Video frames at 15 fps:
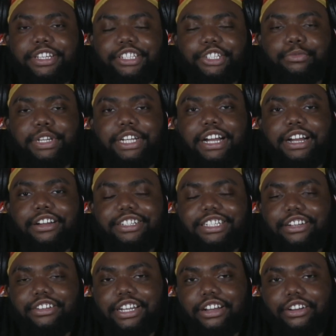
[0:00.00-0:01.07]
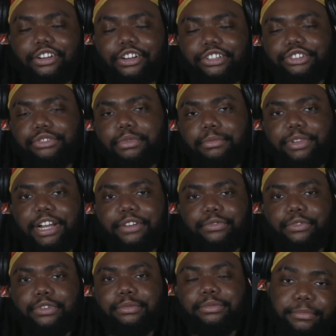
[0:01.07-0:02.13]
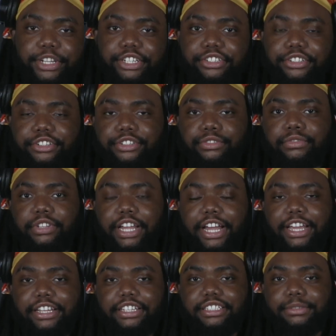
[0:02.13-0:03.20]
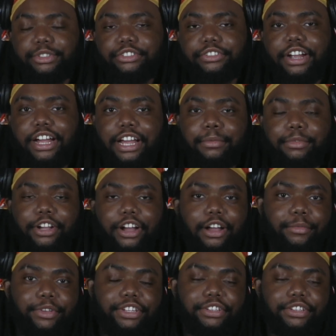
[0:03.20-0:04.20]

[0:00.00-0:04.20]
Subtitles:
Human Guile is out now on all streaming platforms. Make sure you like, subscribe, comment.